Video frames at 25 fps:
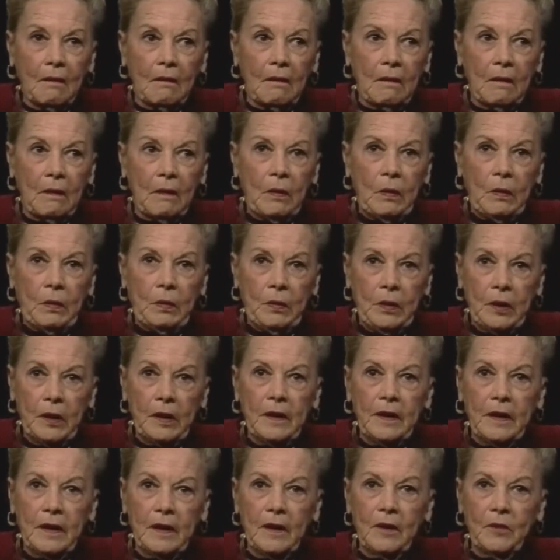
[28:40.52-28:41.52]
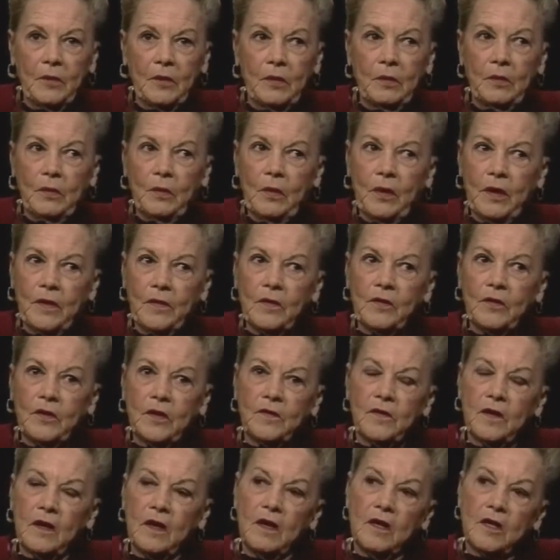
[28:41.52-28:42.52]
Uh, really, and it wasn't
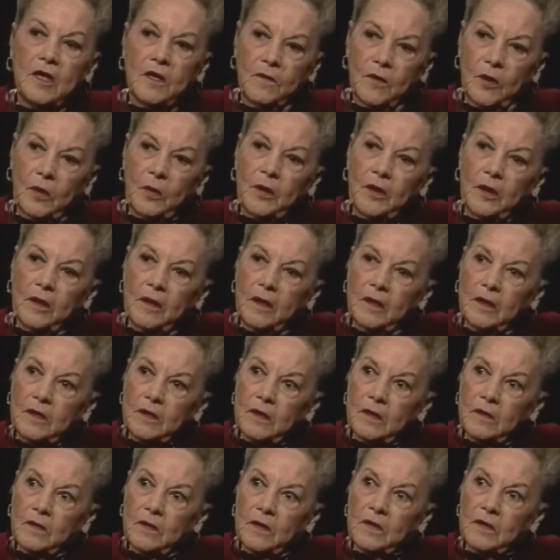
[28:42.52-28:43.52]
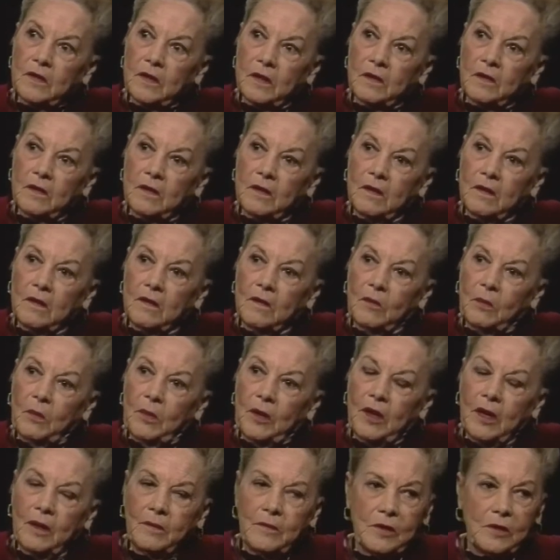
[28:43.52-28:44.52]
just the age of Aquarius in the 60s, but
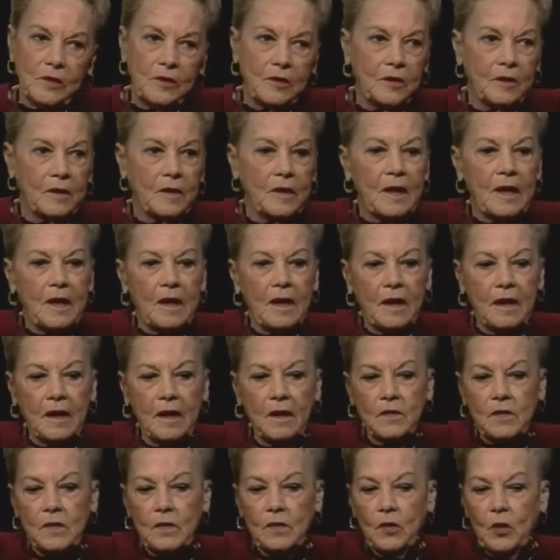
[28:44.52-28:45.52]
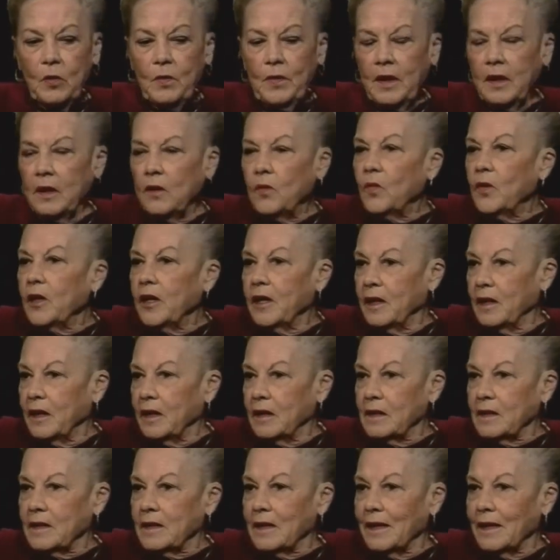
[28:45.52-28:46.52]
I'm sure in so many ways,
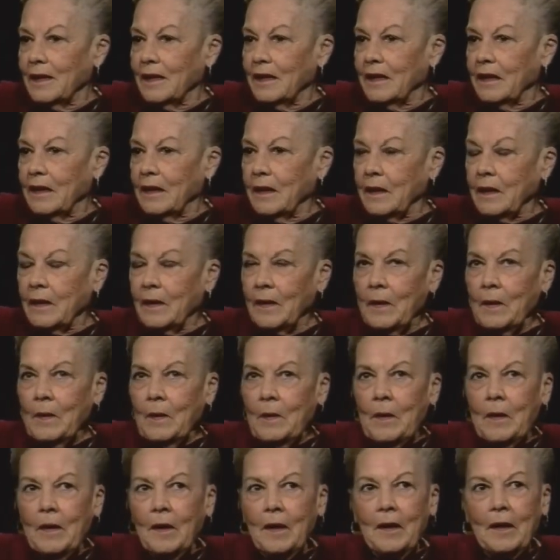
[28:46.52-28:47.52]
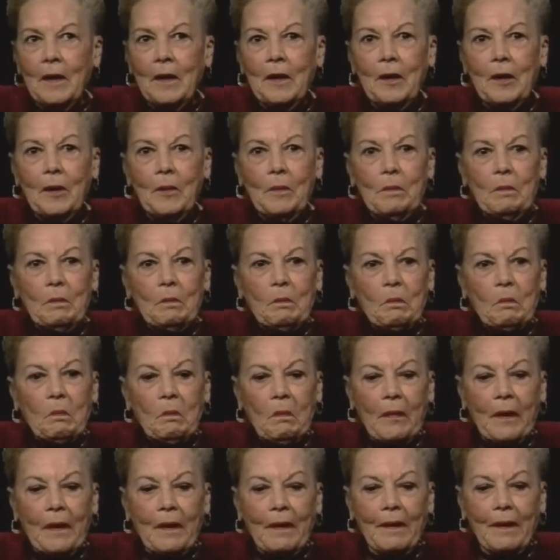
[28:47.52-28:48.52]
I think um,
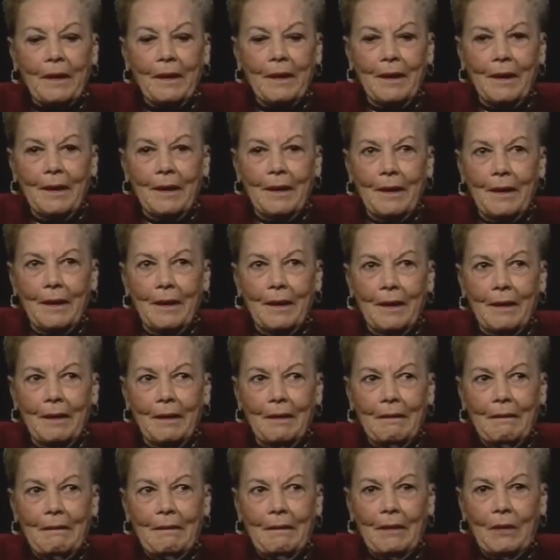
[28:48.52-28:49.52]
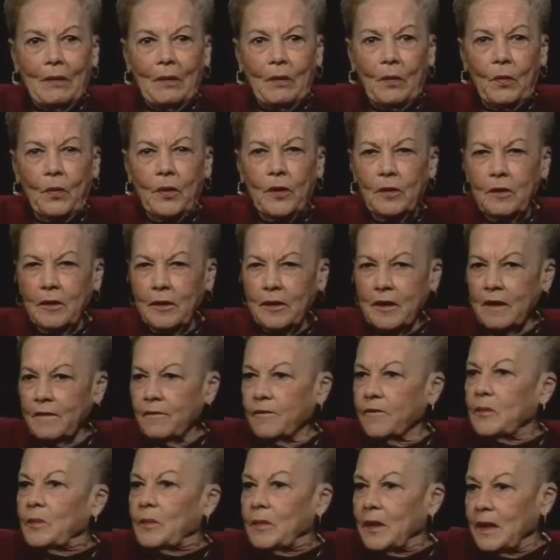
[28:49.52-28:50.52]
uh, we're looking
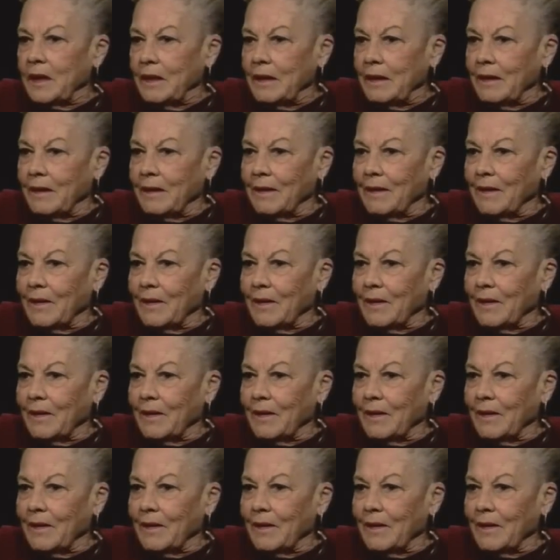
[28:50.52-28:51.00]
for meaning,